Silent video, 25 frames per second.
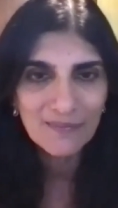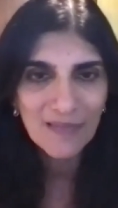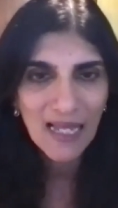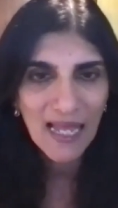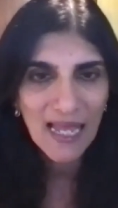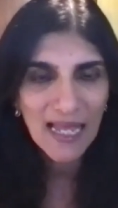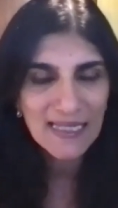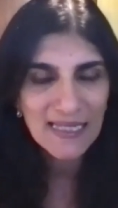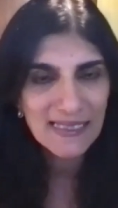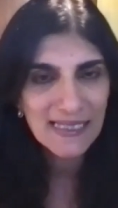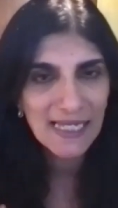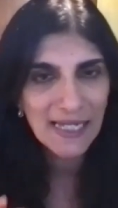
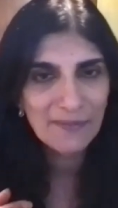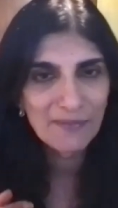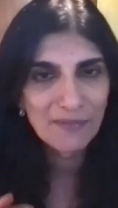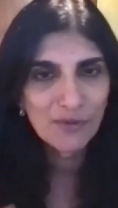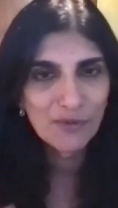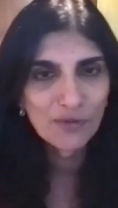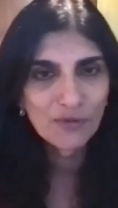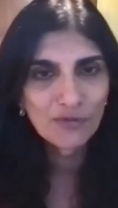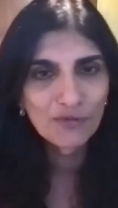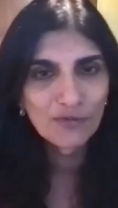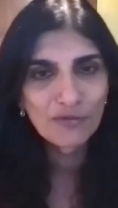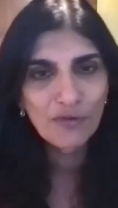As I
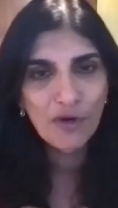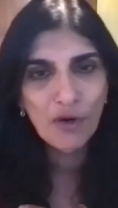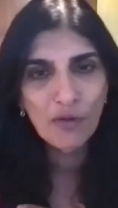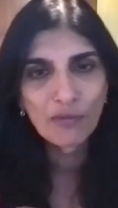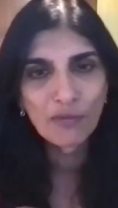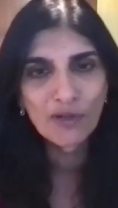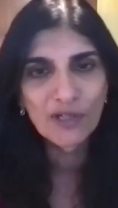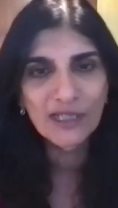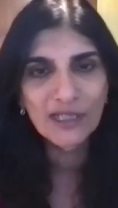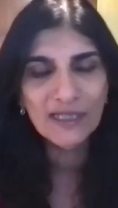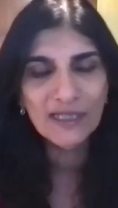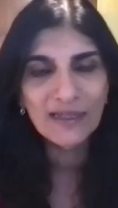move
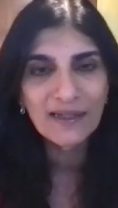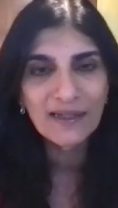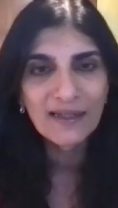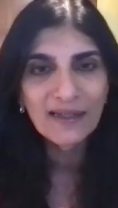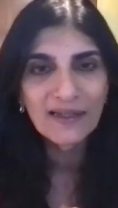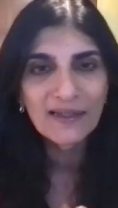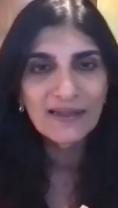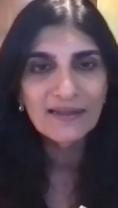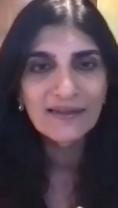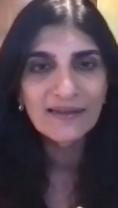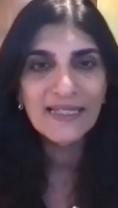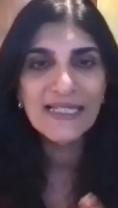forward,
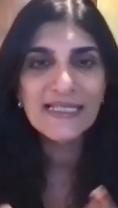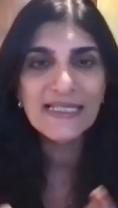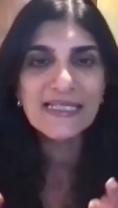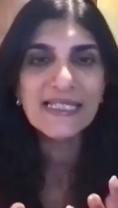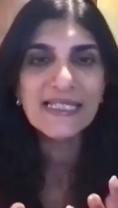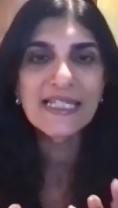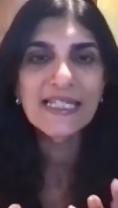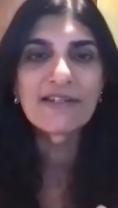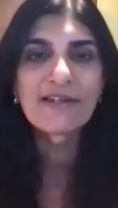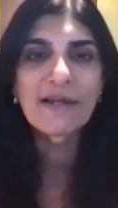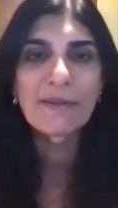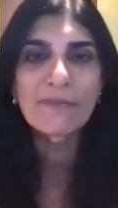there's
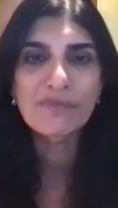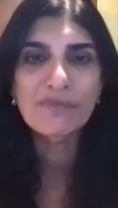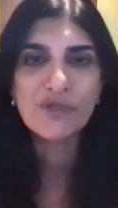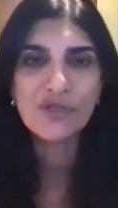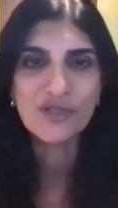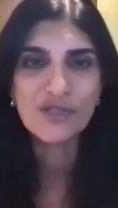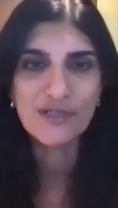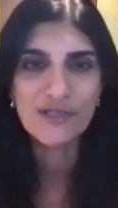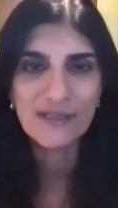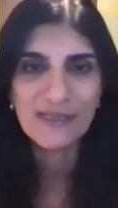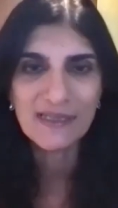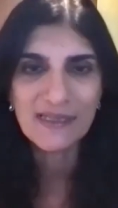
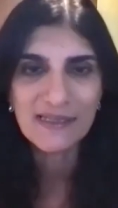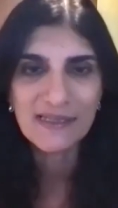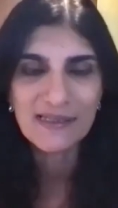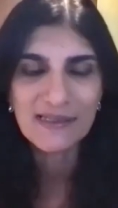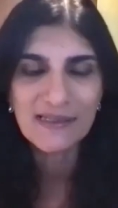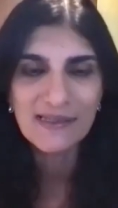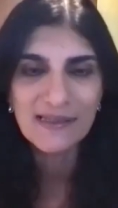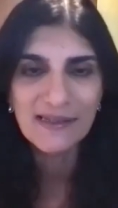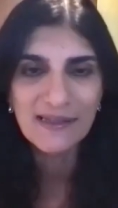eruptions.